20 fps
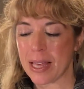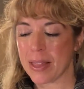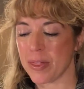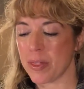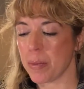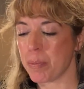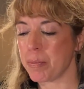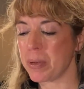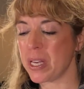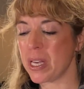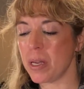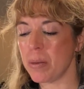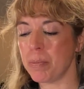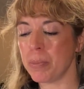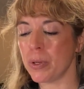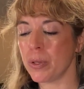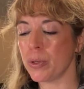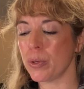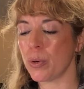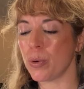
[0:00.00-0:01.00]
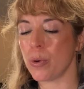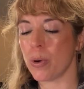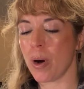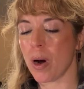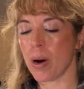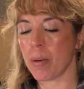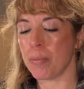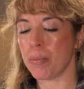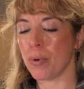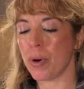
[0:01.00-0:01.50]
the people who
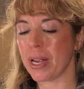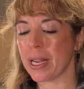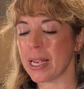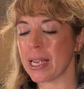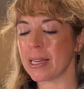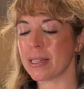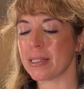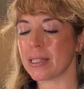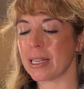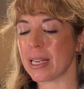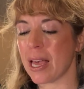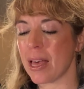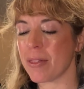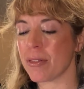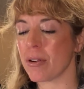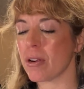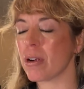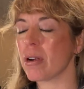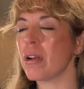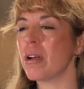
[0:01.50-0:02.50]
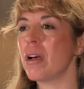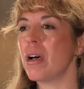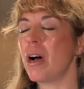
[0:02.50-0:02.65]
are bringing together